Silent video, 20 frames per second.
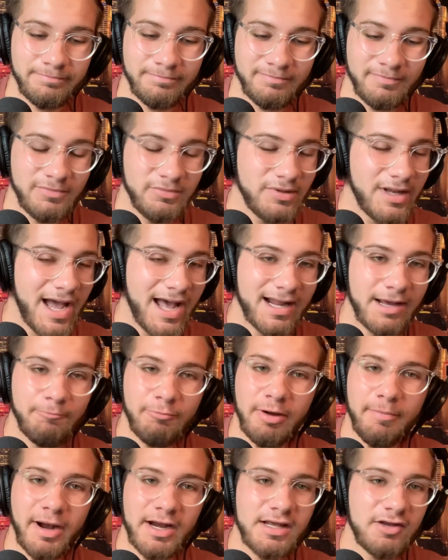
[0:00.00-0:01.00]
Not
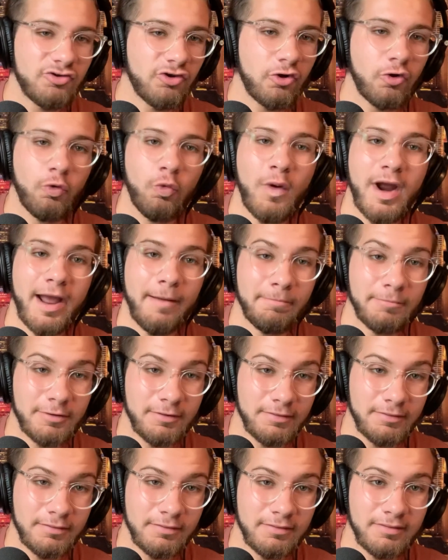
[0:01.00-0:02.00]
everybody is equipped
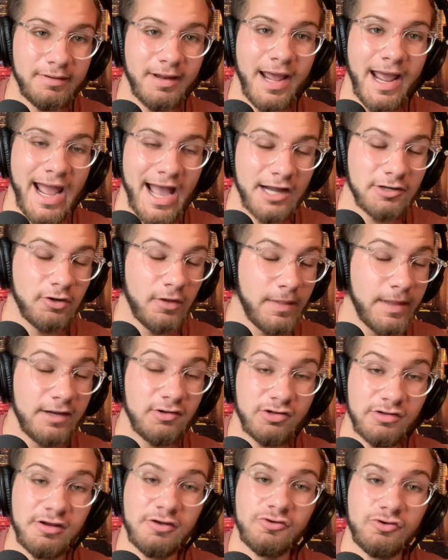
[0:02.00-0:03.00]
to handle this
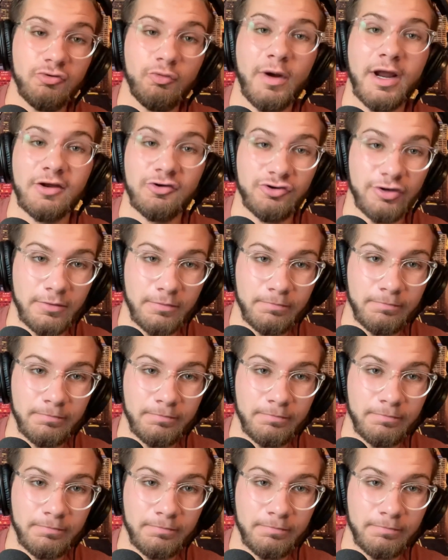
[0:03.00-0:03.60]
situation.